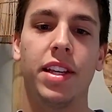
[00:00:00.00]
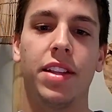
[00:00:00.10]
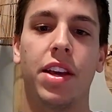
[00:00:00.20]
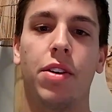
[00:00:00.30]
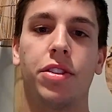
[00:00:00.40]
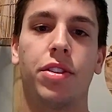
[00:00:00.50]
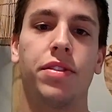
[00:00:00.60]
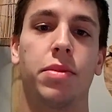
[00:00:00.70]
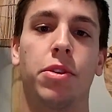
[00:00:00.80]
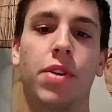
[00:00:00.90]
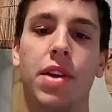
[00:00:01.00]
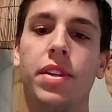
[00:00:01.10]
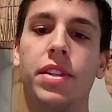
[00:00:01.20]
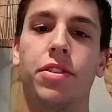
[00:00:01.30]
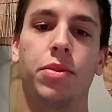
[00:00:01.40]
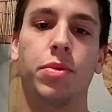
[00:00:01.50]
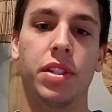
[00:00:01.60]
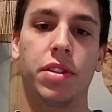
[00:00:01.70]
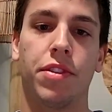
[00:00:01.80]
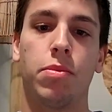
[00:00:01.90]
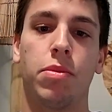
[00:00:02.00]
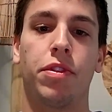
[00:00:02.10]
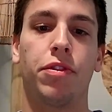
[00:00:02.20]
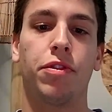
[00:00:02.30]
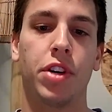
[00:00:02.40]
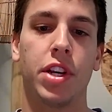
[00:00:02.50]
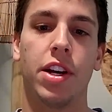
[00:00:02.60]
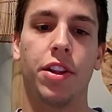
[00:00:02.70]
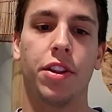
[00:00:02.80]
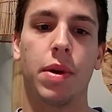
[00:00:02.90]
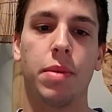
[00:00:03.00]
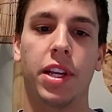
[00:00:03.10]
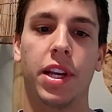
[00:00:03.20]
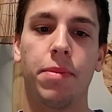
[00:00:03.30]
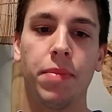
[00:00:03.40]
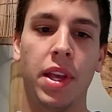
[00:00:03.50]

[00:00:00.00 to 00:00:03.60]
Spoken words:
and they also have some great research, which is available for free on their website.